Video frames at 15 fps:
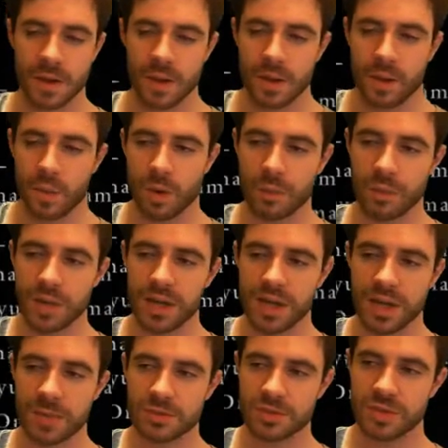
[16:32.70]
One-player
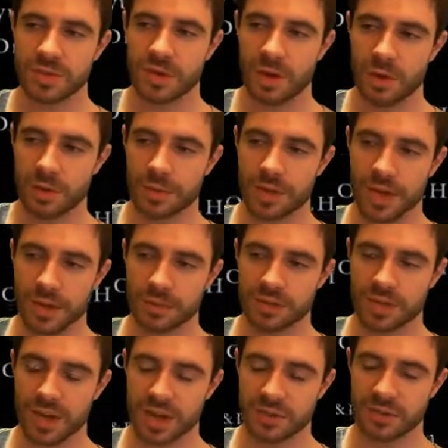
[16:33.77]
games and co-op games
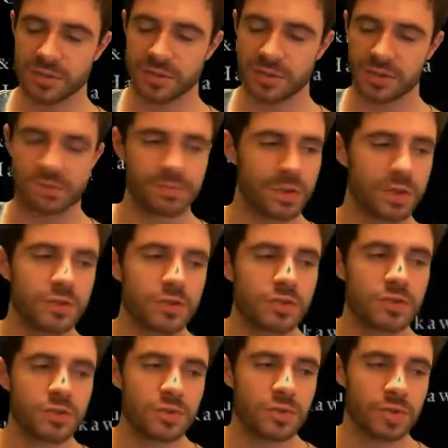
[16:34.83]
have just beautiful
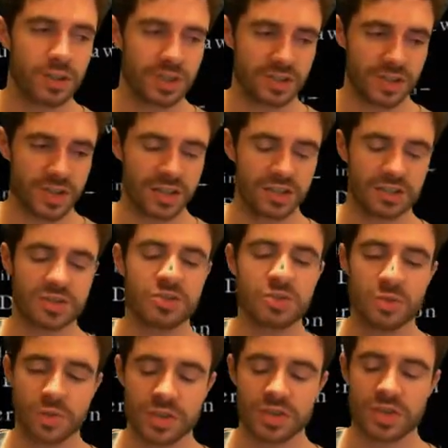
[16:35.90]
stories, and it's the
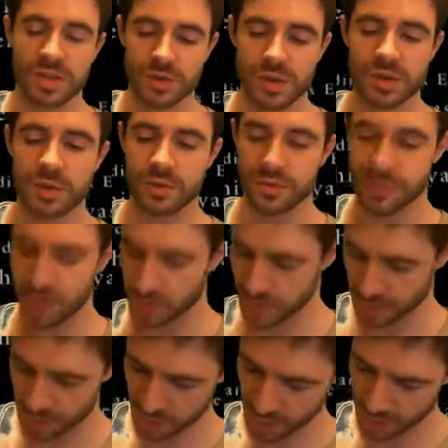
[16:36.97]
stories that I really want to
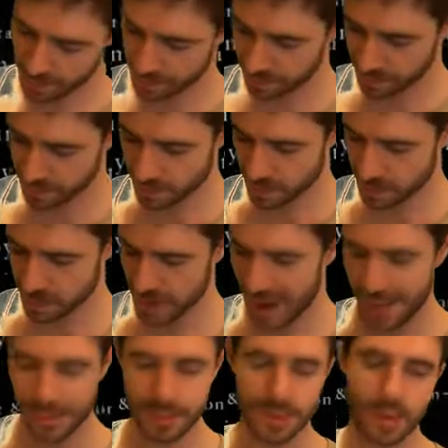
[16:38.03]
focus on.
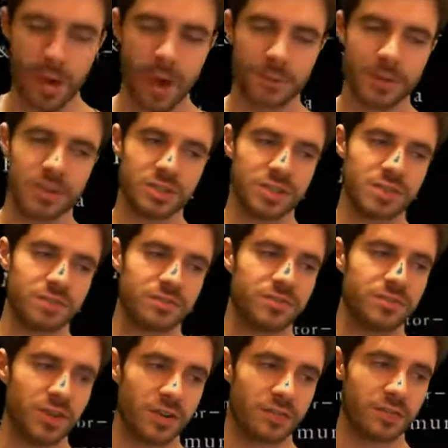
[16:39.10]
MMORPGs are
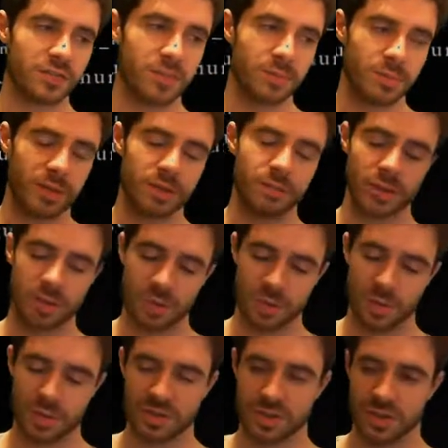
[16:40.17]
fun for a bit, but they
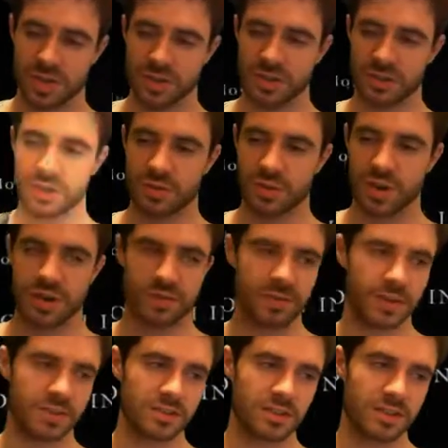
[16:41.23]
always turn into
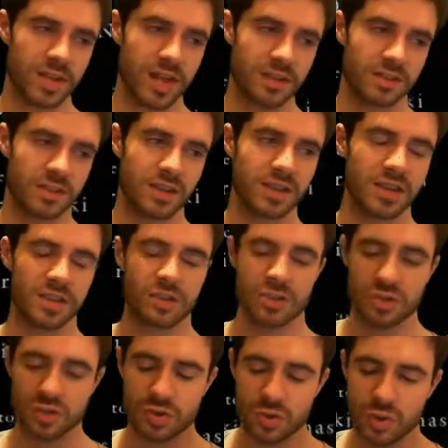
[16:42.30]
grindfest at the end, and I think
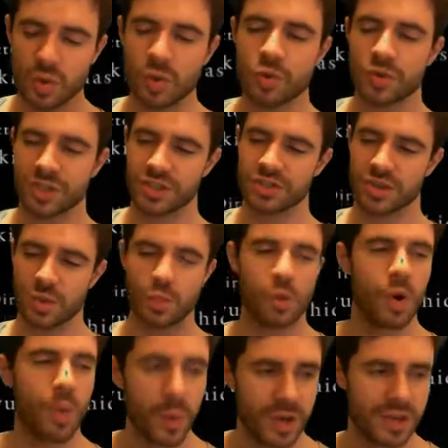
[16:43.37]
stories are
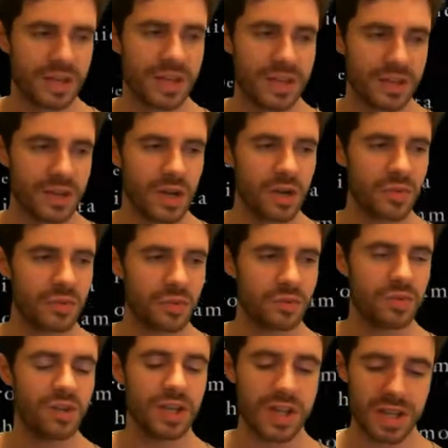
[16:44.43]
what we need.
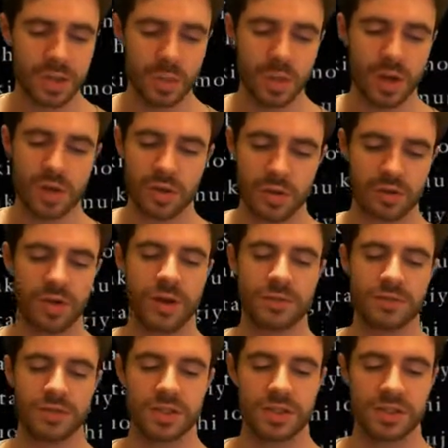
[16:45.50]
Really
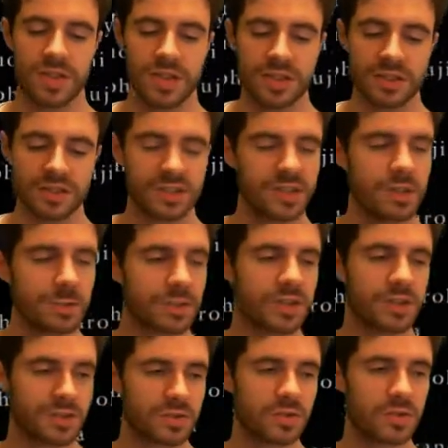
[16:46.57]
well-crafted single-player
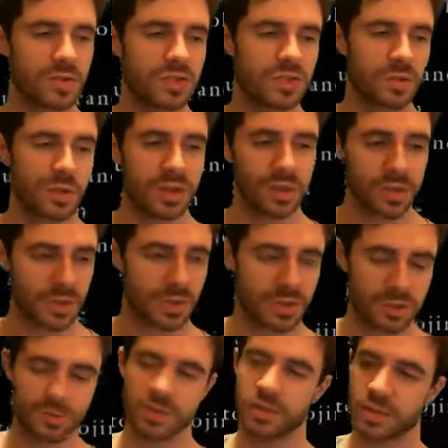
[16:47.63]
stories that we can all
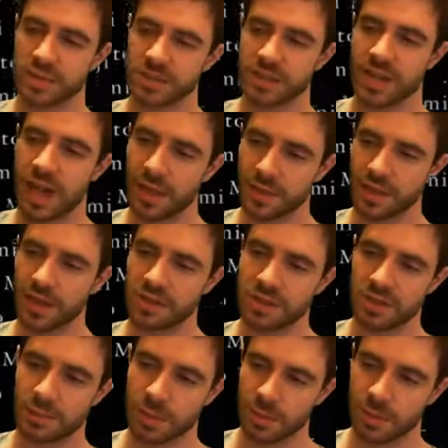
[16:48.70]
experience together. That's
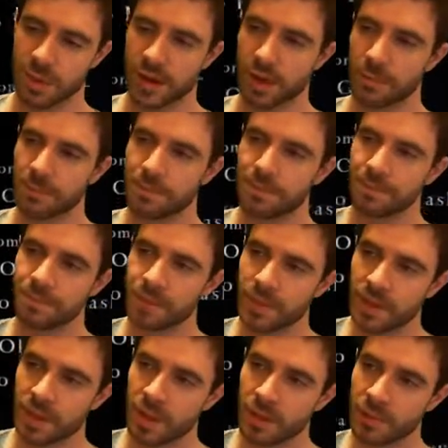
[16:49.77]
going to be the plan.
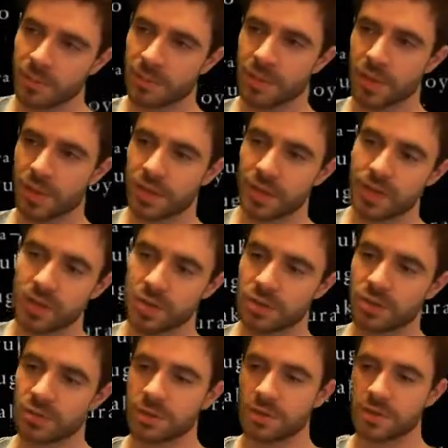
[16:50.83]
But thank you
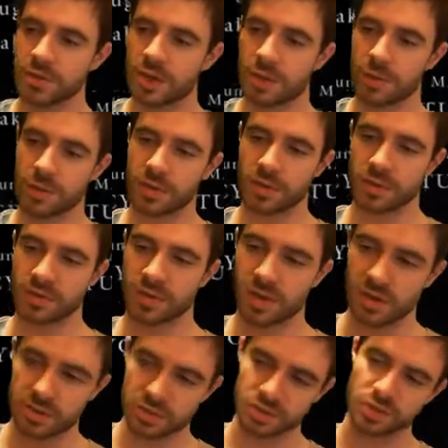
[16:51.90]
so much for coming on this
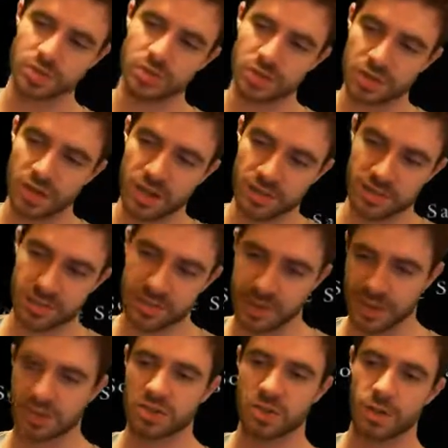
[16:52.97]
Dark Souls kind of
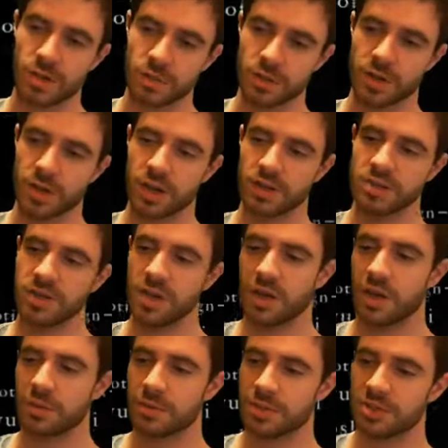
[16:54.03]
adventure with me, guys.
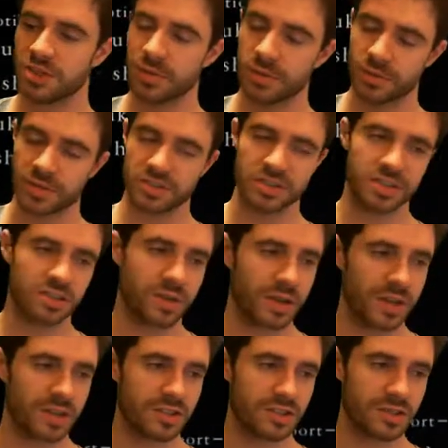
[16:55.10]
I'm going to skip the rest of these
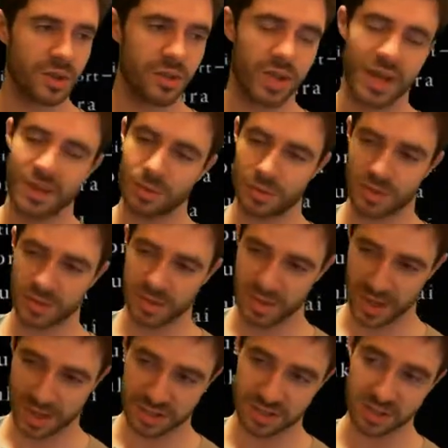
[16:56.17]
credits. Not that anyone
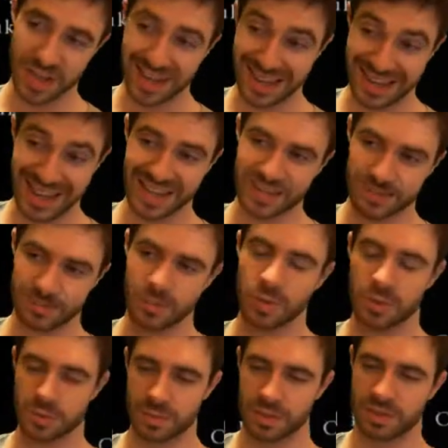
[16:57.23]
next is any less
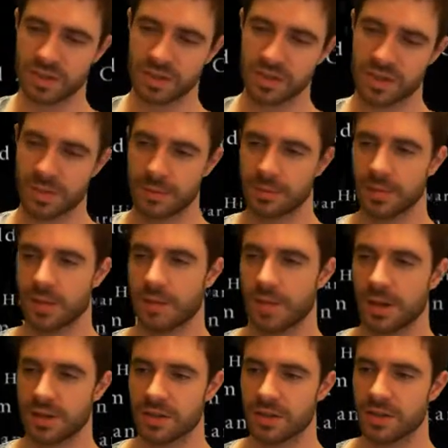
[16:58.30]
important. We're just going to skip them and go
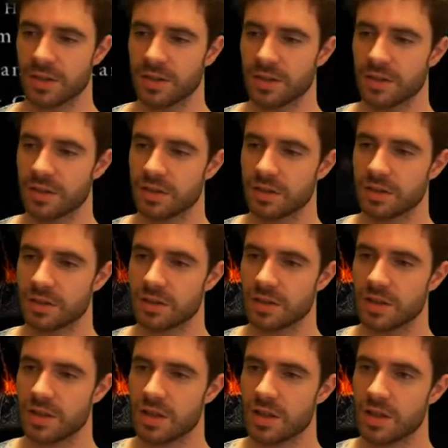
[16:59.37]
back to
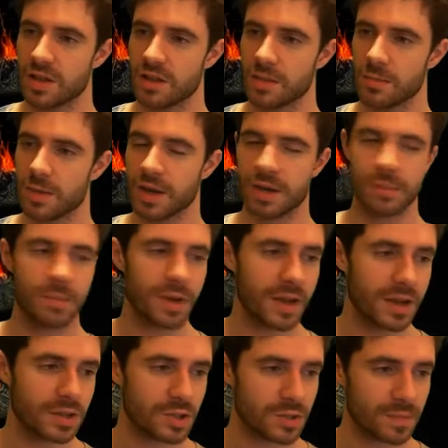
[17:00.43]
the main
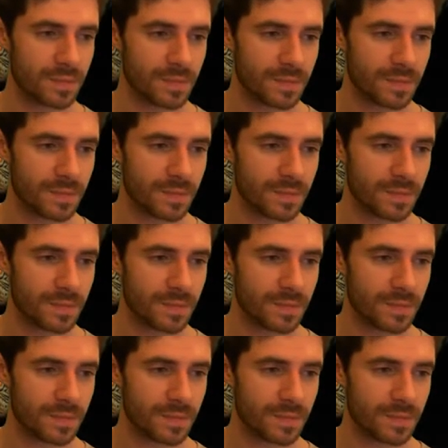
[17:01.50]
page.